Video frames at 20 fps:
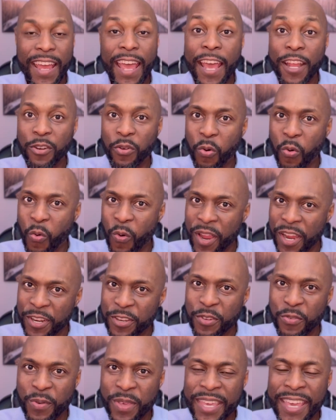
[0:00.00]
And where
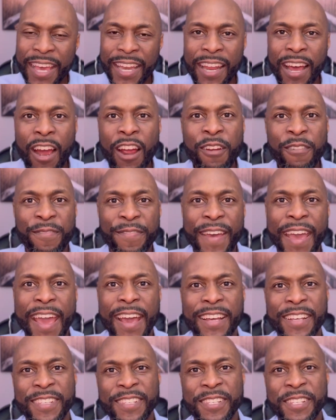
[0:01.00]
do we get our
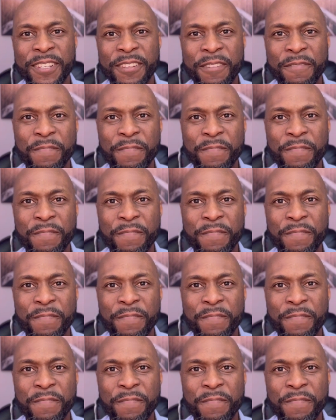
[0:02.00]
facts?